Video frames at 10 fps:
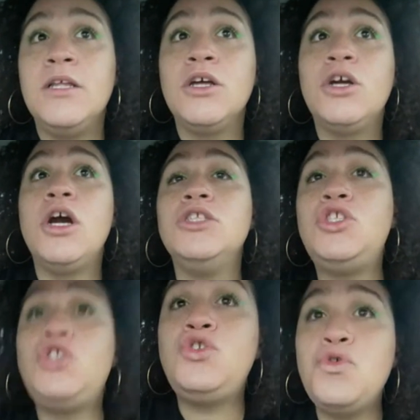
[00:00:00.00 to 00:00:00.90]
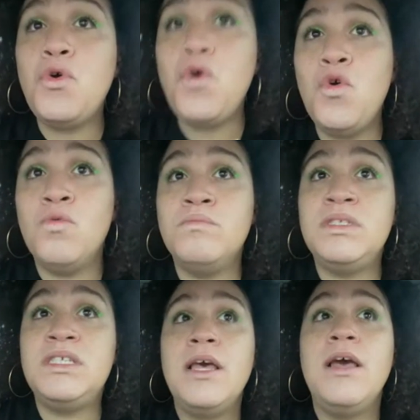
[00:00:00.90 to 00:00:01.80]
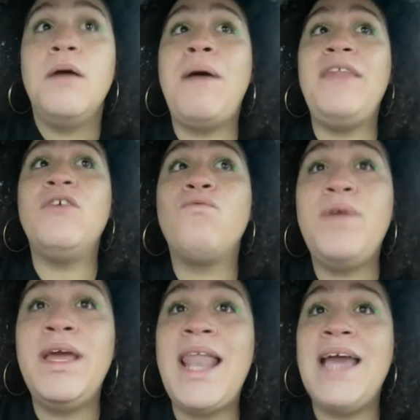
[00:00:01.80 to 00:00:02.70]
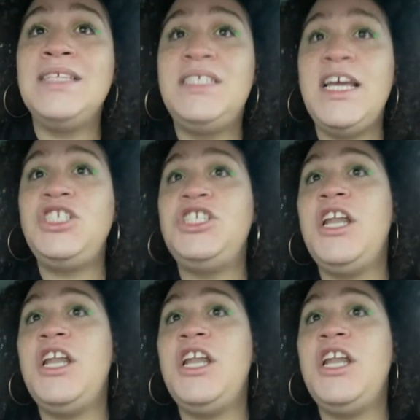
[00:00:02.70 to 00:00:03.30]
consumed by the realization